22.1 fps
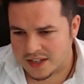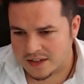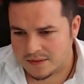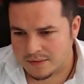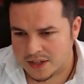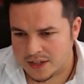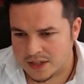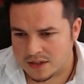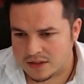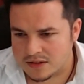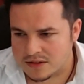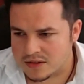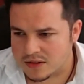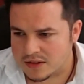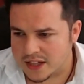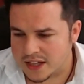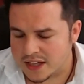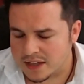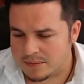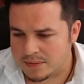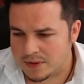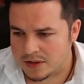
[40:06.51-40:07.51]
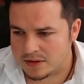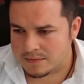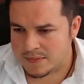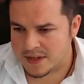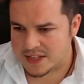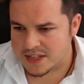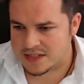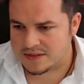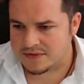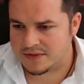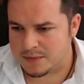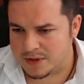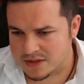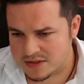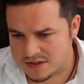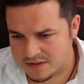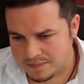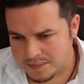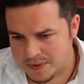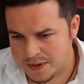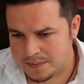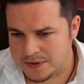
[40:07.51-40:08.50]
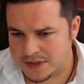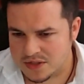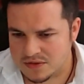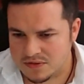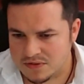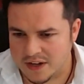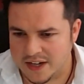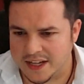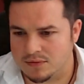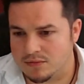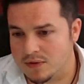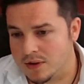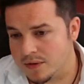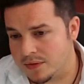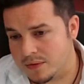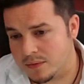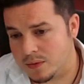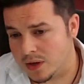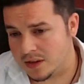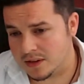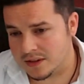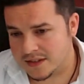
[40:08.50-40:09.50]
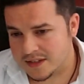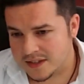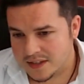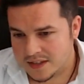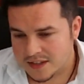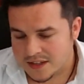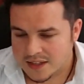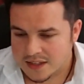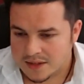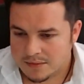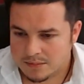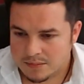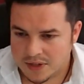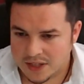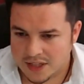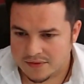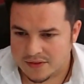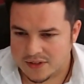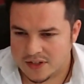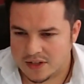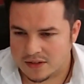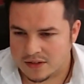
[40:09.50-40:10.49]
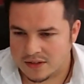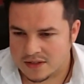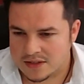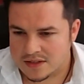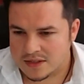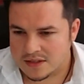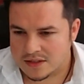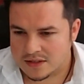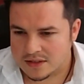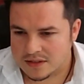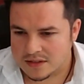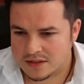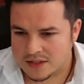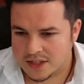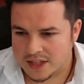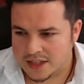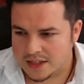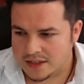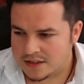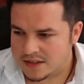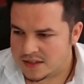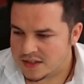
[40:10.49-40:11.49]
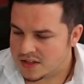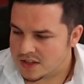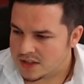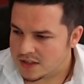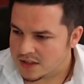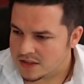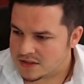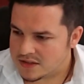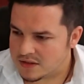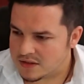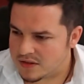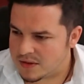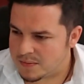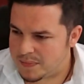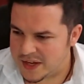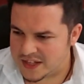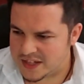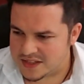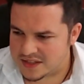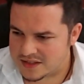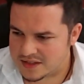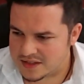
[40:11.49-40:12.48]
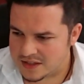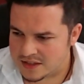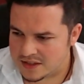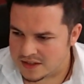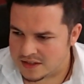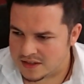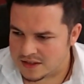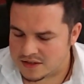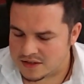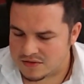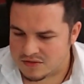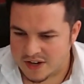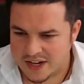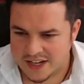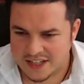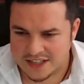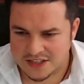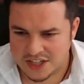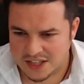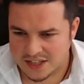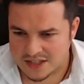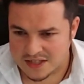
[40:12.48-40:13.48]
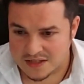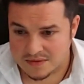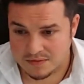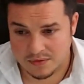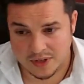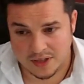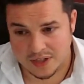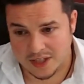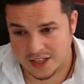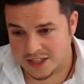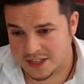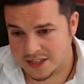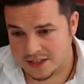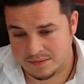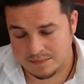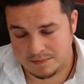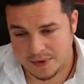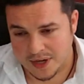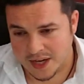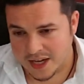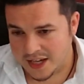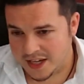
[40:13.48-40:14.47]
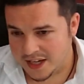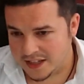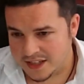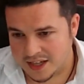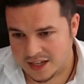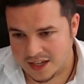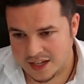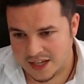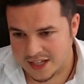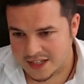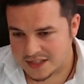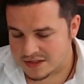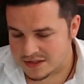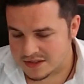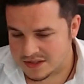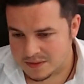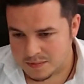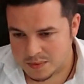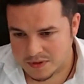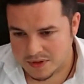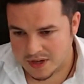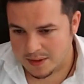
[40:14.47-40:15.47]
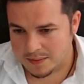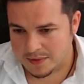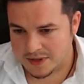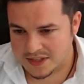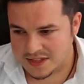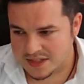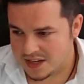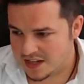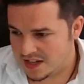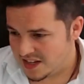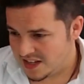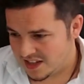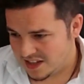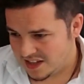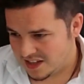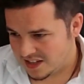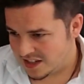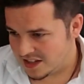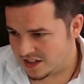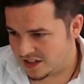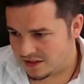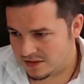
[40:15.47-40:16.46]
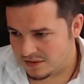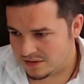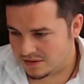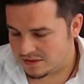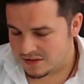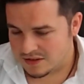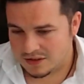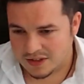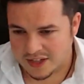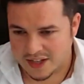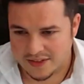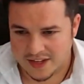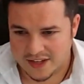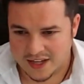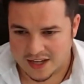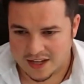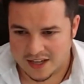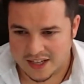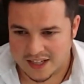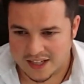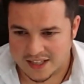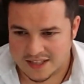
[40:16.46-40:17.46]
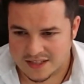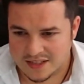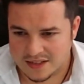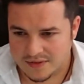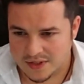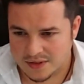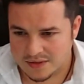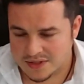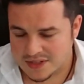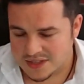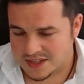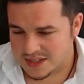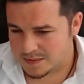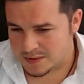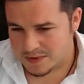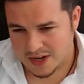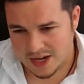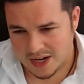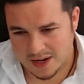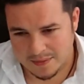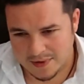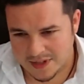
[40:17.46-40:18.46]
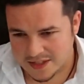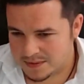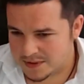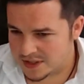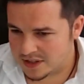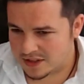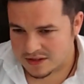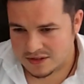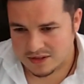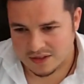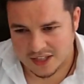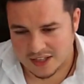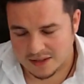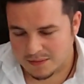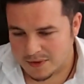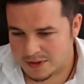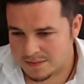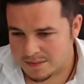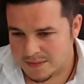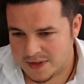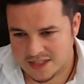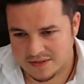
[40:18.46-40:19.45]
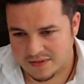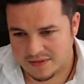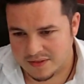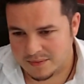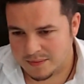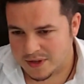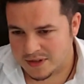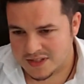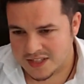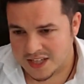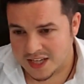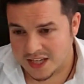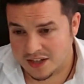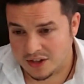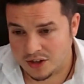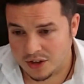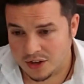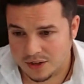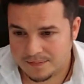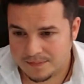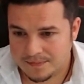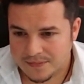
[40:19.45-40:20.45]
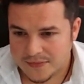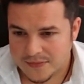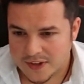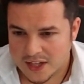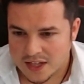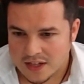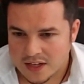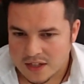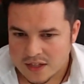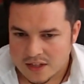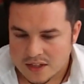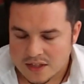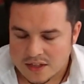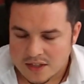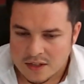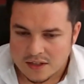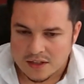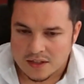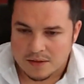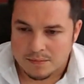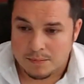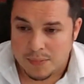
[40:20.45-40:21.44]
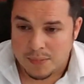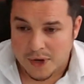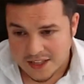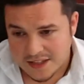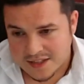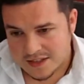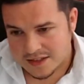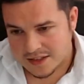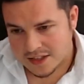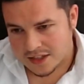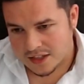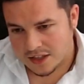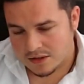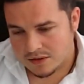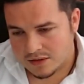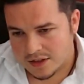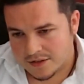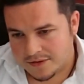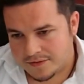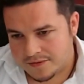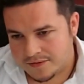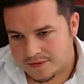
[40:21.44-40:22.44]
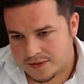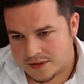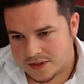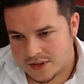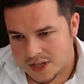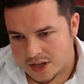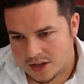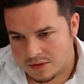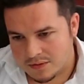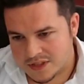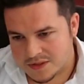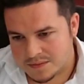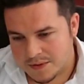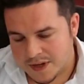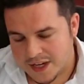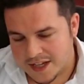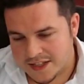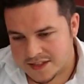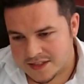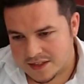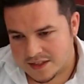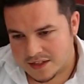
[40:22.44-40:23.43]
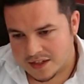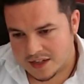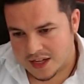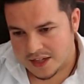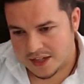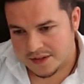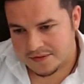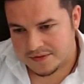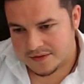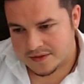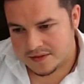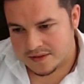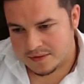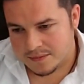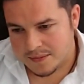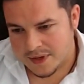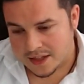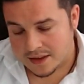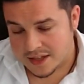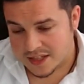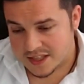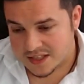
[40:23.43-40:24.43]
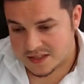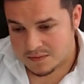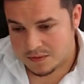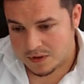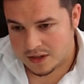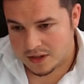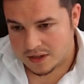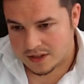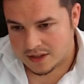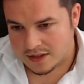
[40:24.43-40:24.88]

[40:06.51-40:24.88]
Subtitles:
We're not talking about massive amounts of people trading around the world, believe it or not, okay? So the best trading channels really didn't buy any clicks or subscribers. You know, look at their clicks and views and subscribers. We're not talking about massive amounts here at all. But, you know, if there are always ways in life to make things work.